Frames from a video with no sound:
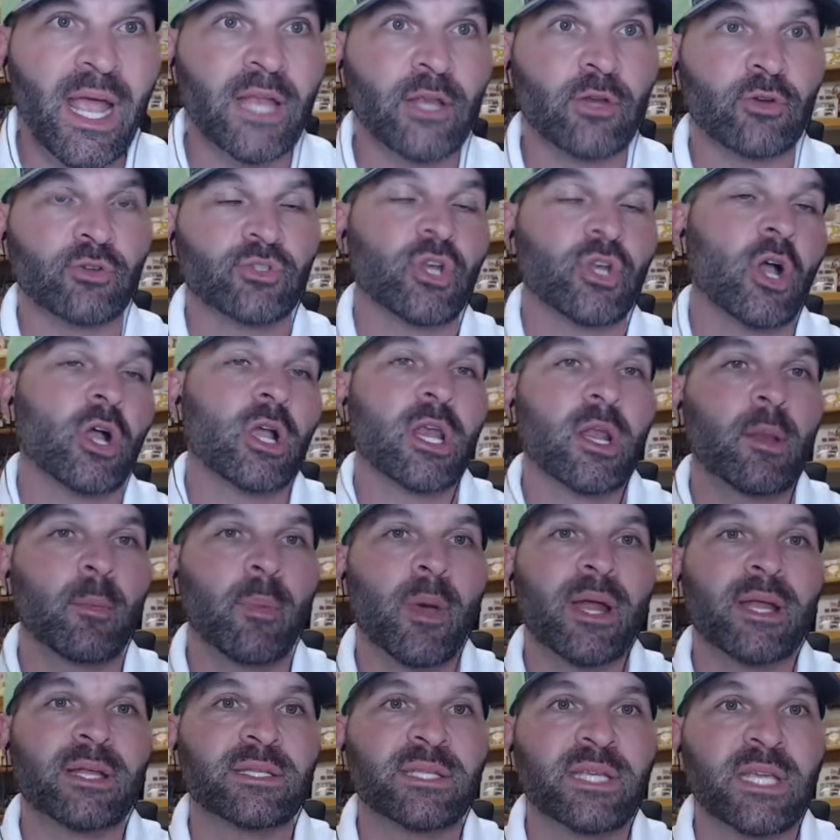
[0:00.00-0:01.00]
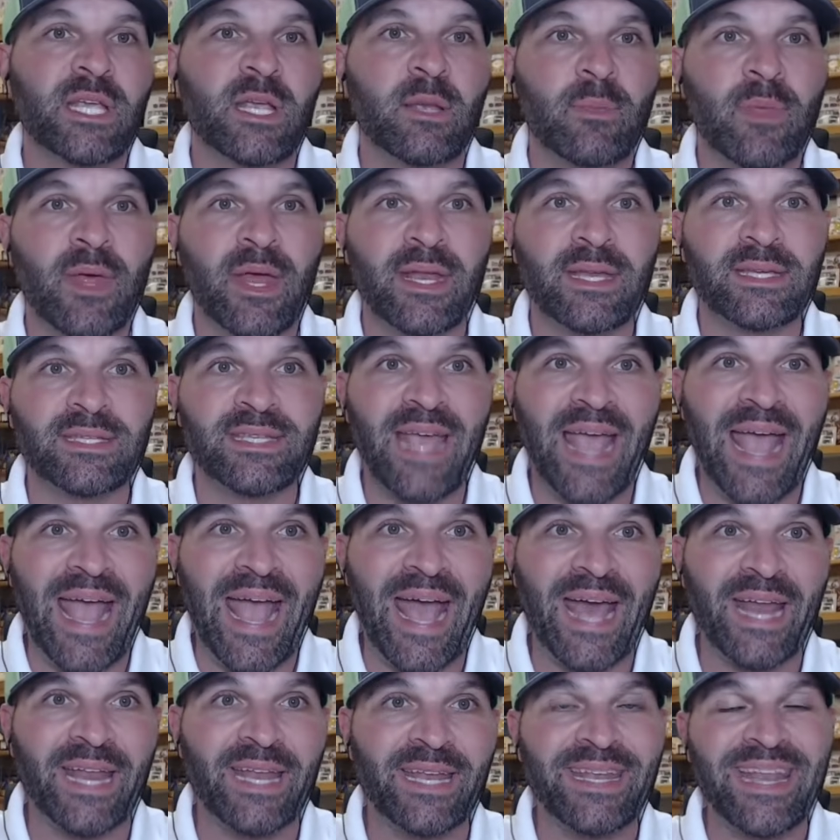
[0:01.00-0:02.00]
and you're talking about a team that has
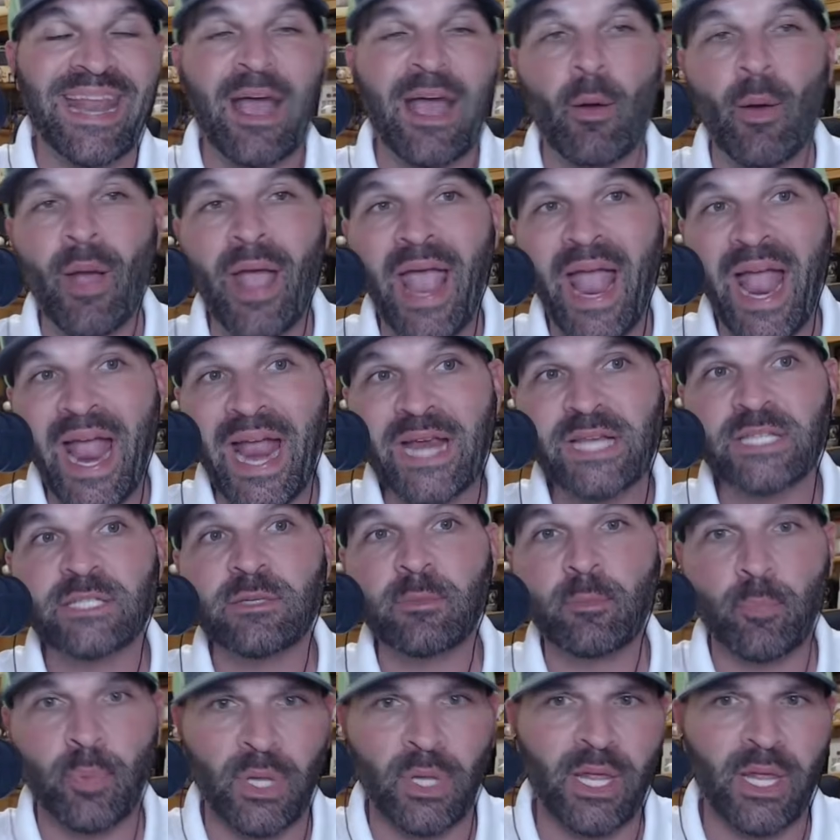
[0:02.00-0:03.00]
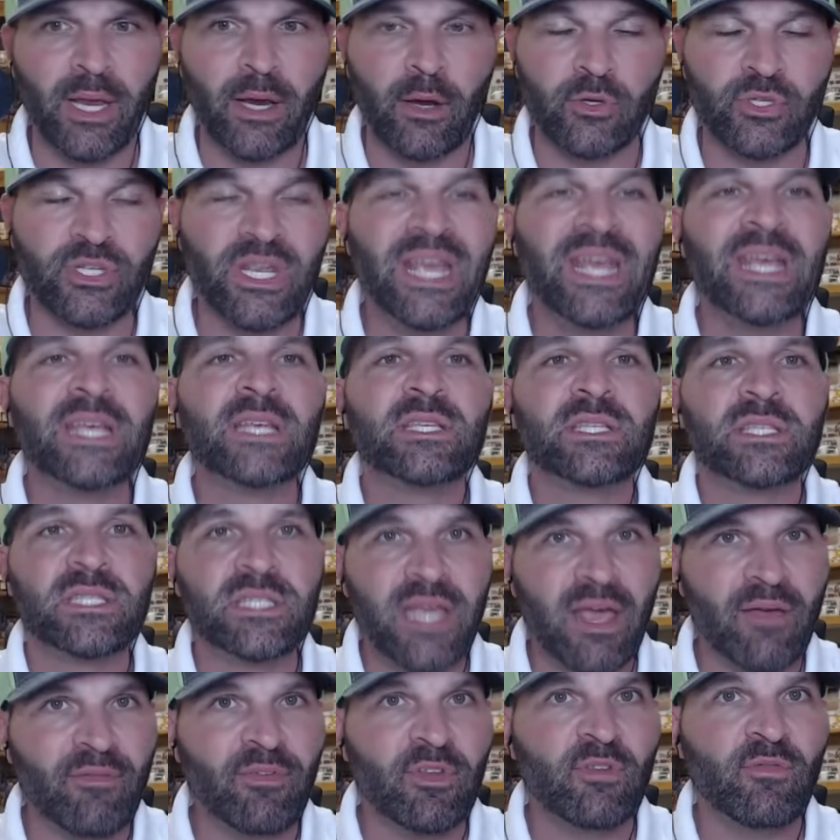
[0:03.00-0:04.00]
added now 8 players,
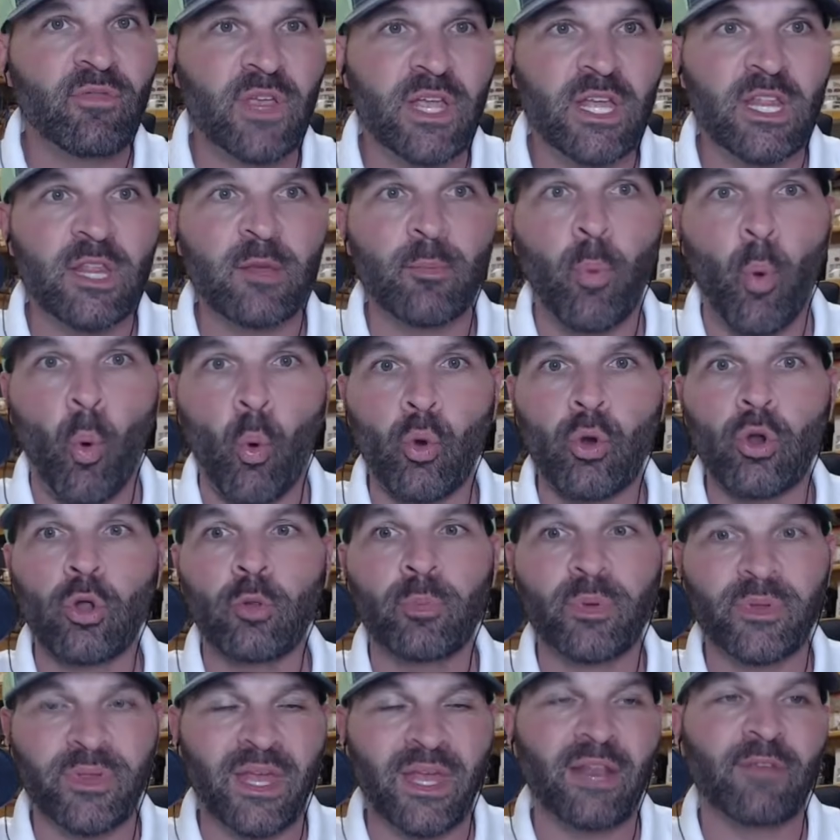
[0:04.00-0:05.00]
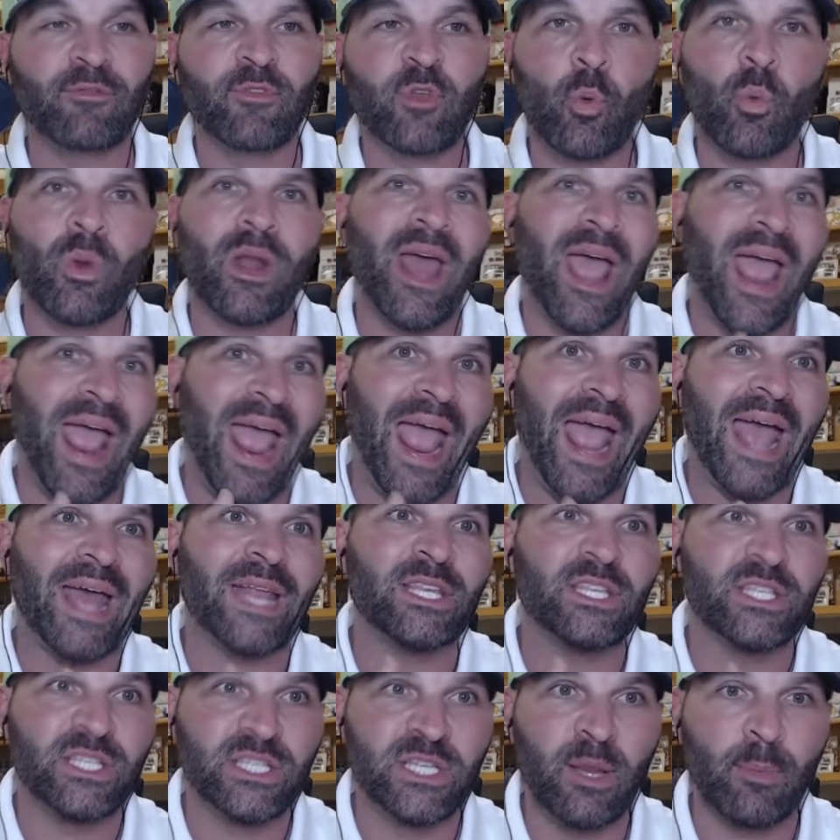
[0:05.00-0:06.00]
7 via the portal, but then if you want to
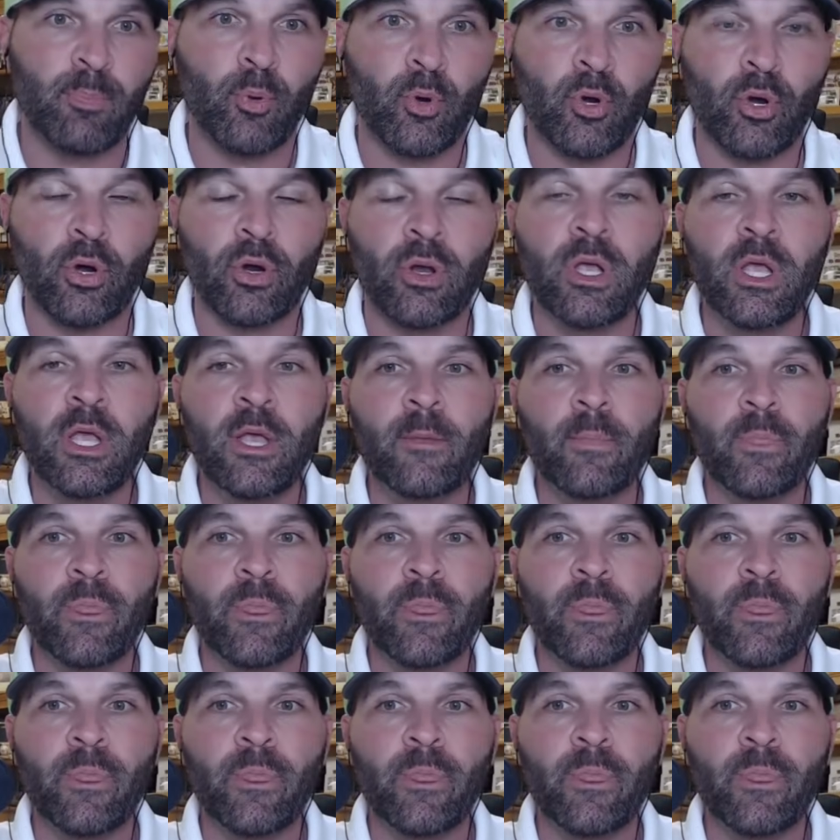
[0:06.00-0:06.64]
add Zipper,